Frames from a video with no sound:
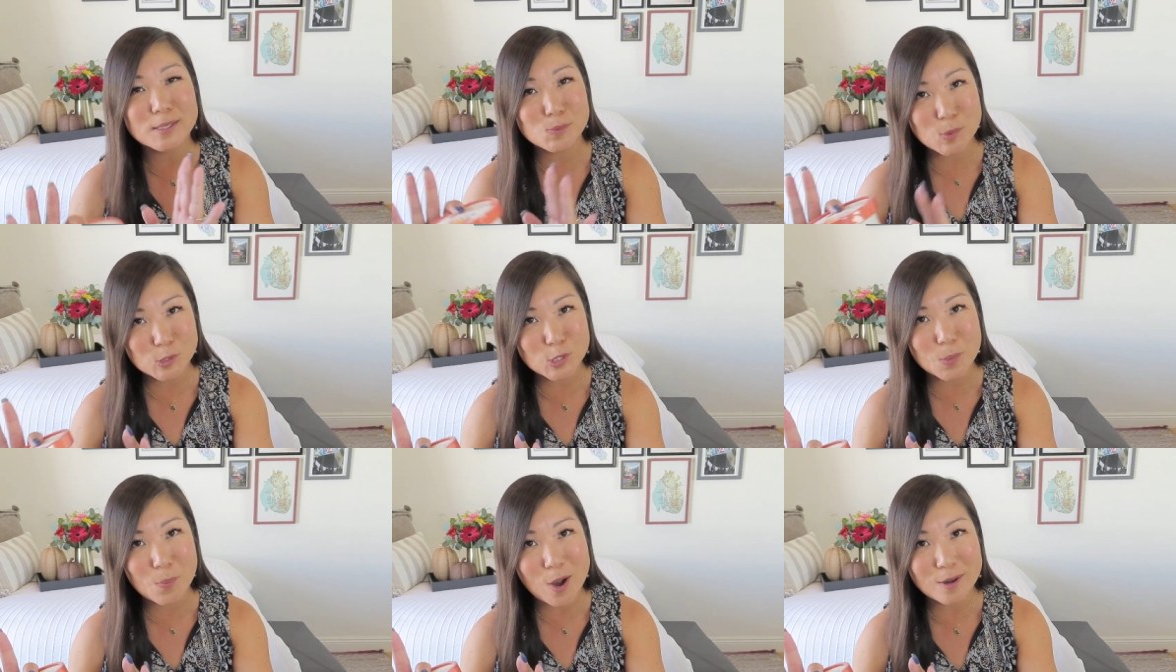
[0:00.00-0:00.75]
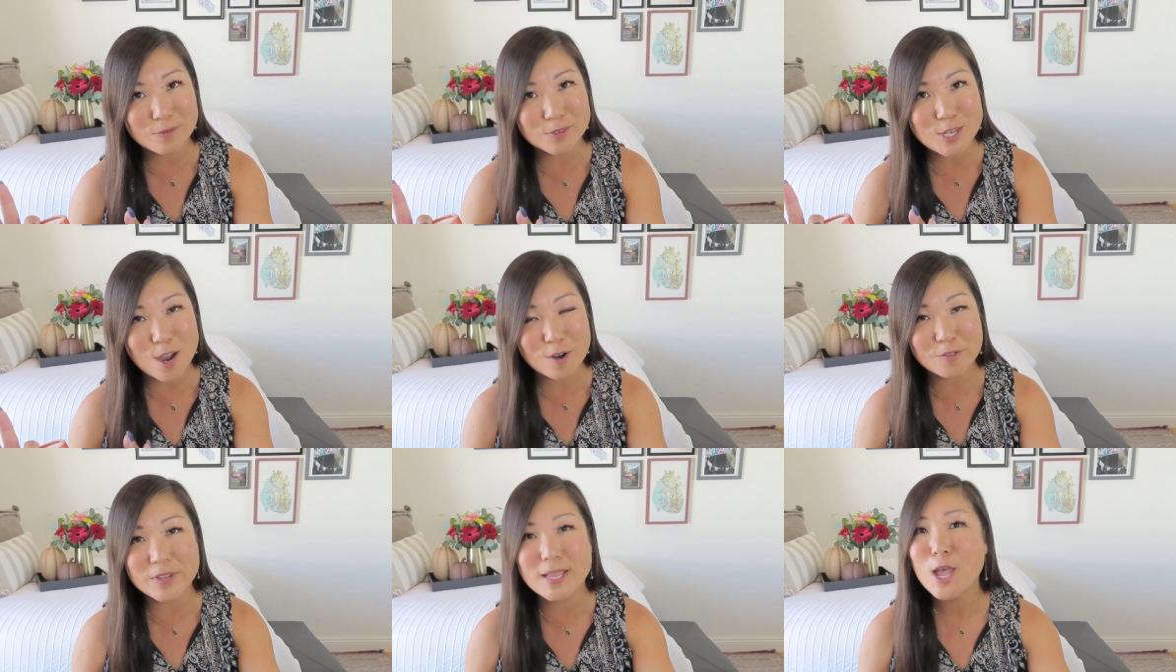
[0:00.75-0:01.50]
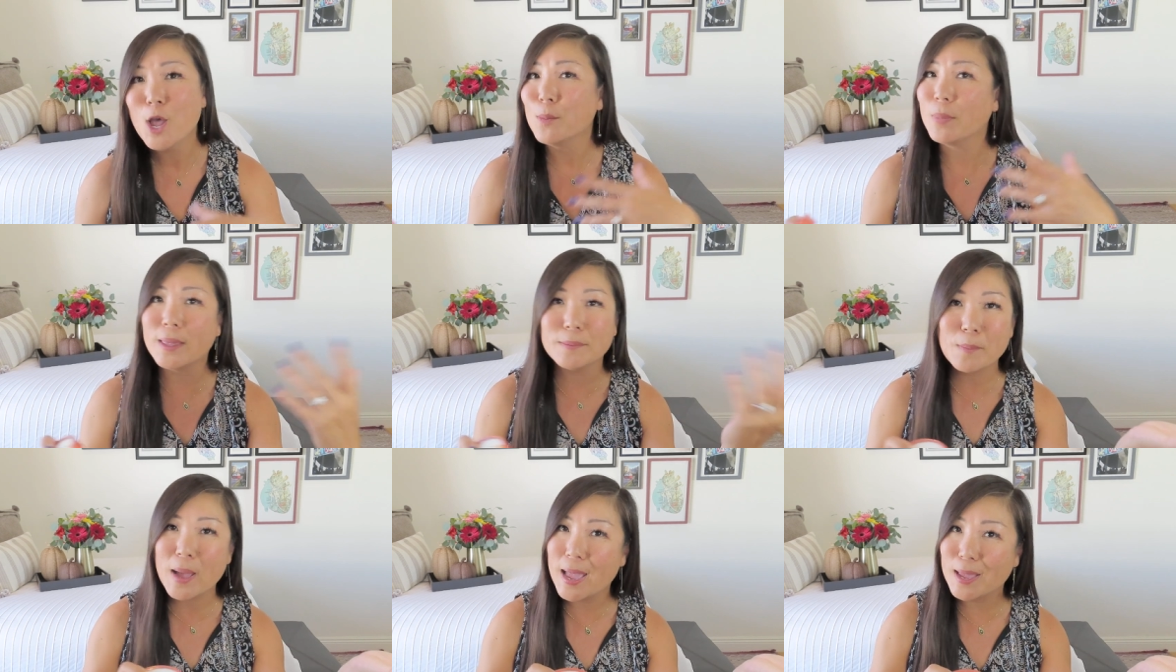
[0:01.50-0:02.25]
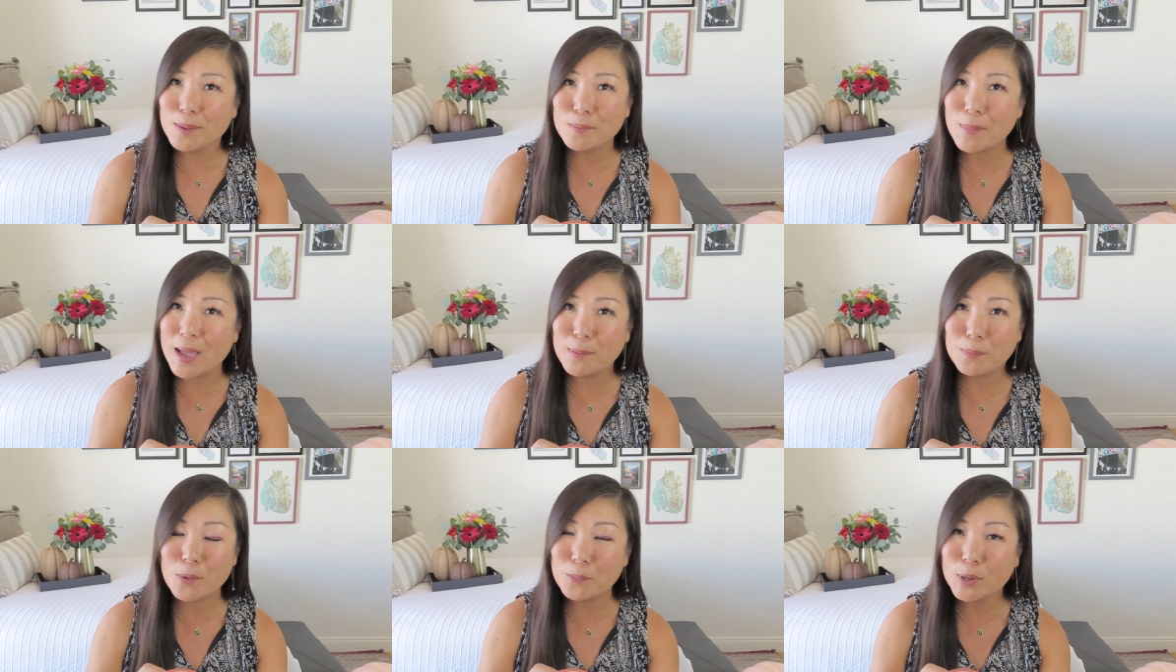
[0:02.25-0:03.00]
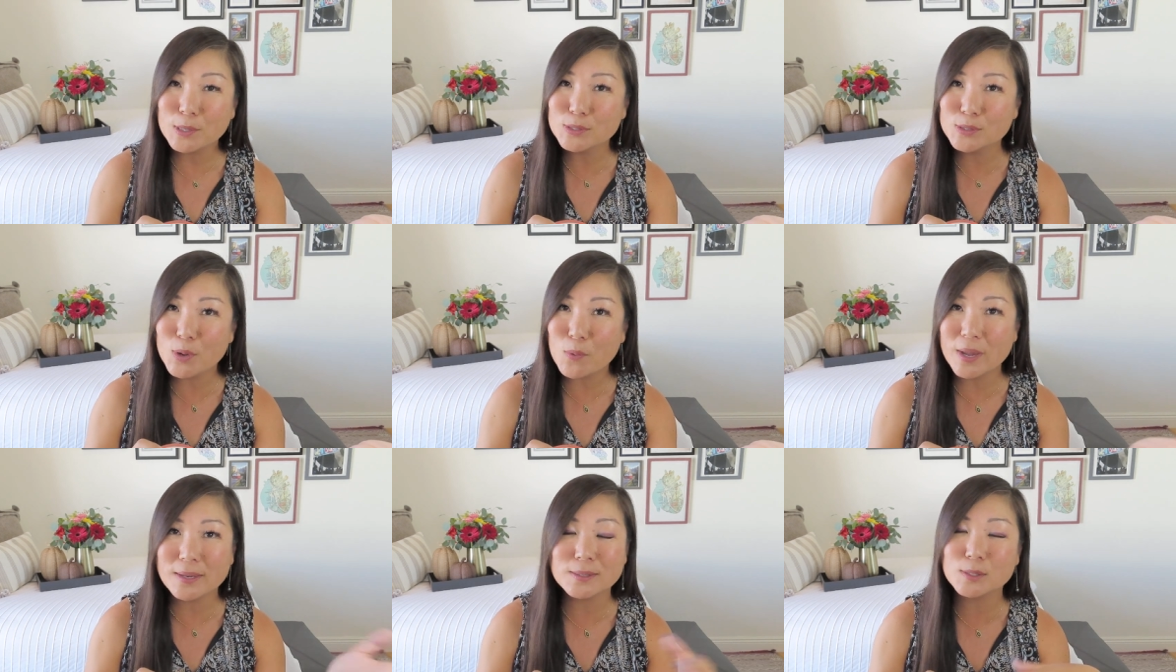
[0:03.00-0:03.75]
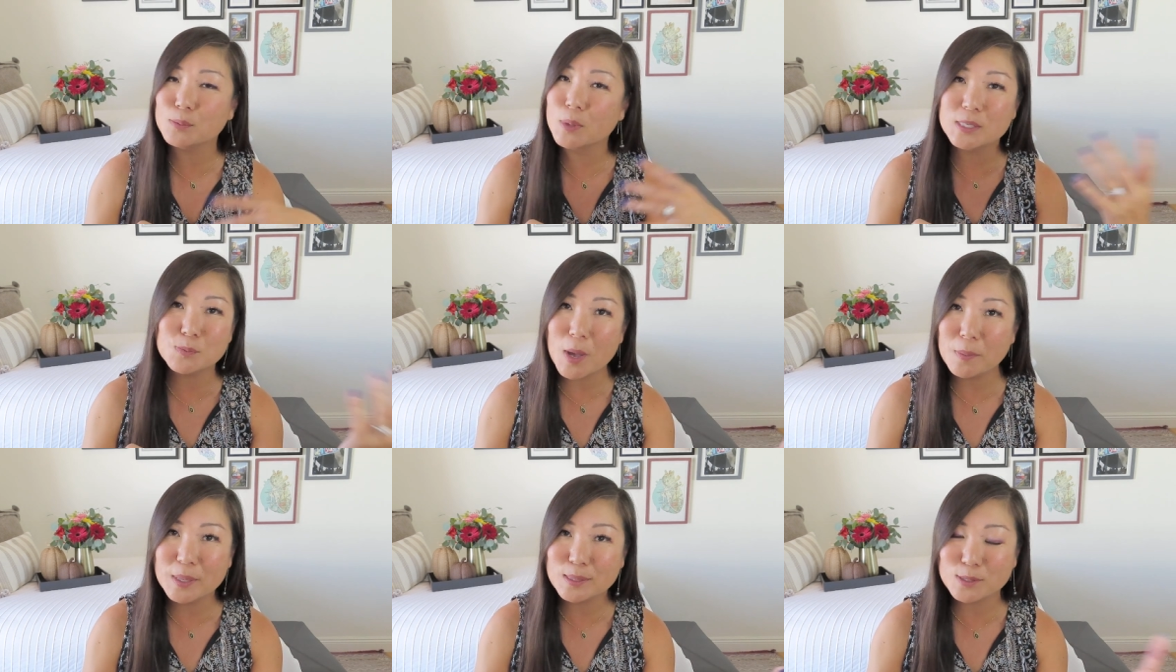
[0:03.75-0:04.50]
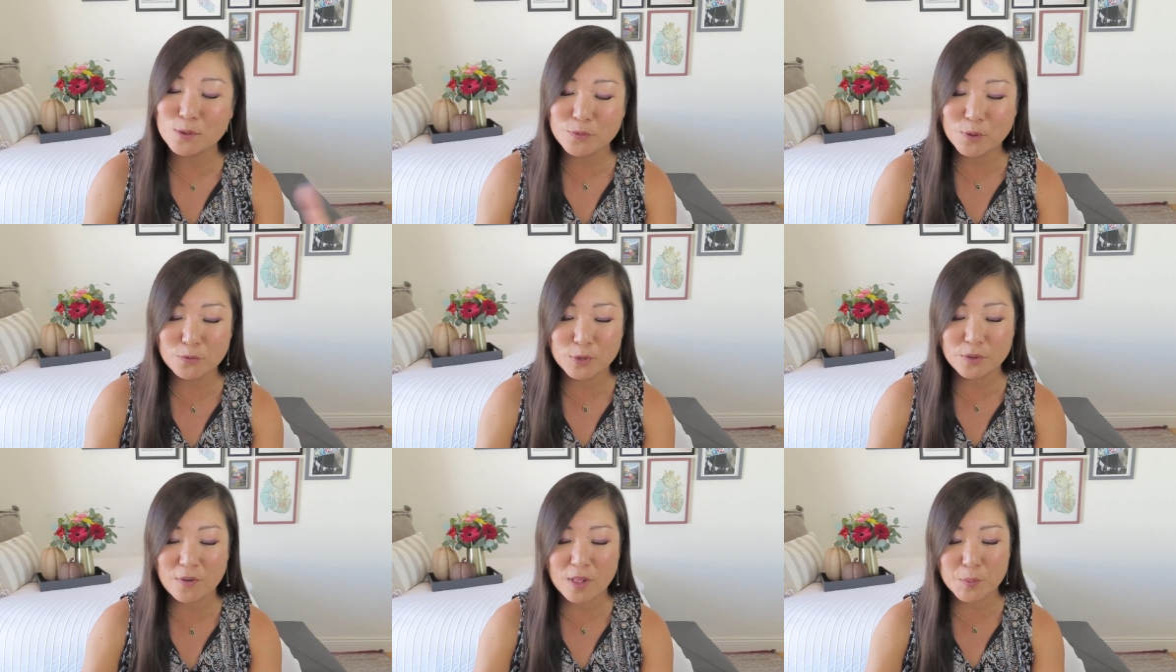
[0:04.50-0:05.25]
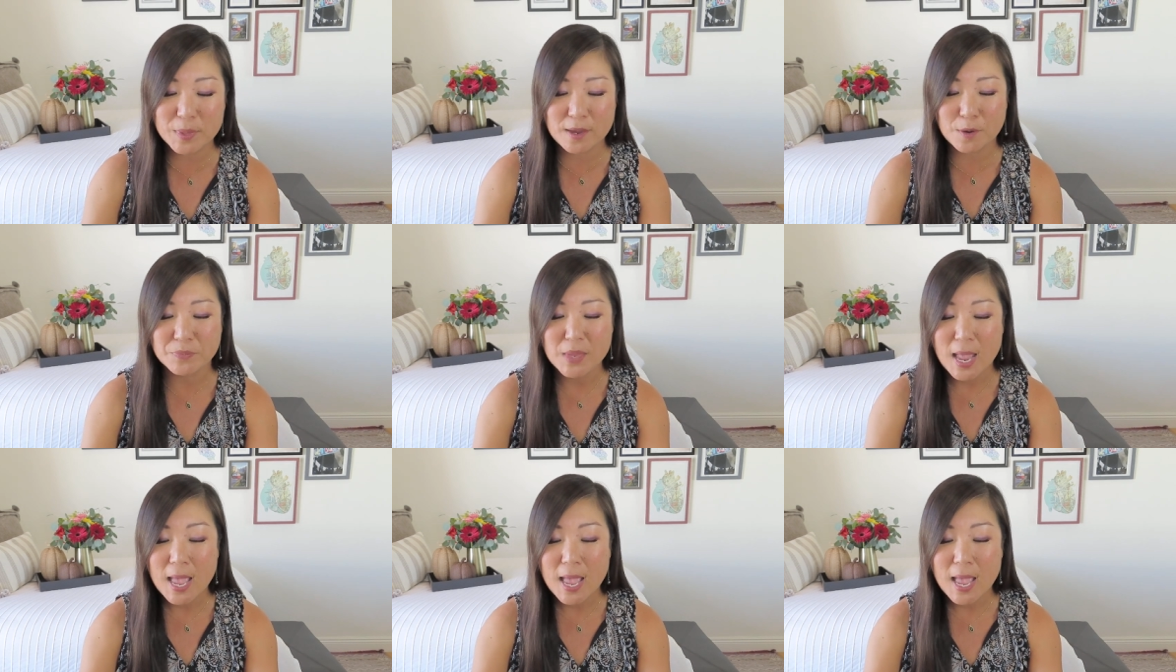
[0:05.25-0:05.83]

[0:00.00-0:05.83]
It's mostly product photography, but my my personal one is is public, so feel free to follow me there.